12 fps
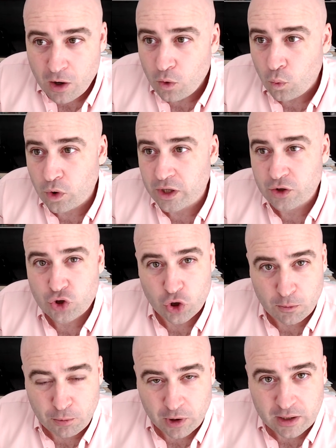would
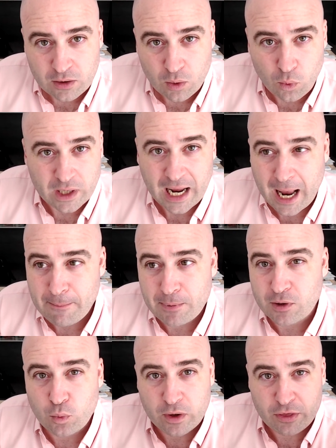interpret what
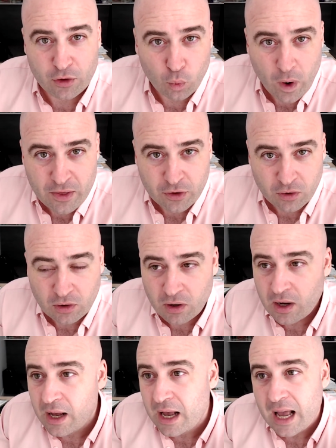happened with the weather
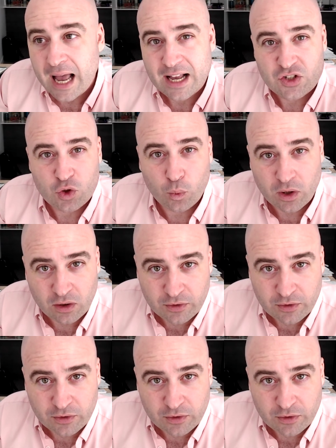as the will of